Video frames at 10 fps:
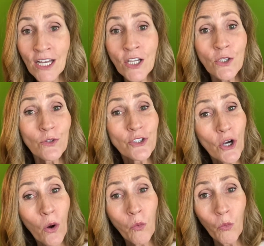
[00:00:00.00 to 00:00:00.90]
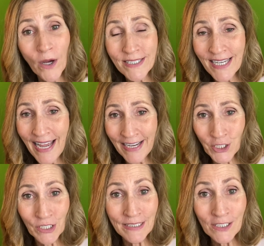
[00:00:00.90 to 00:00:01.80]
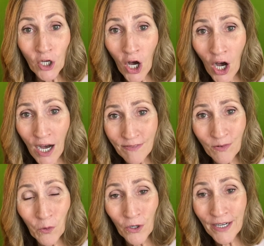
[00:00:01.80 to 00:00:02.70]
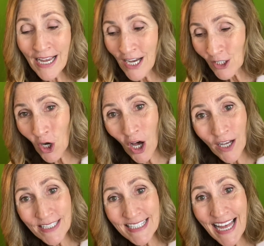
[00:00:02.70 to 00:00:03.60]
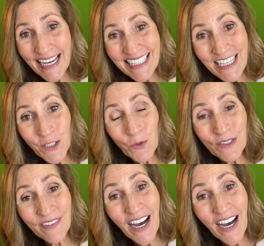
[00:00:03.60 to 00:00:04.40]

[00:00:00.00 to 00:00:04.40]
You don't want to actually cough or cause that sort of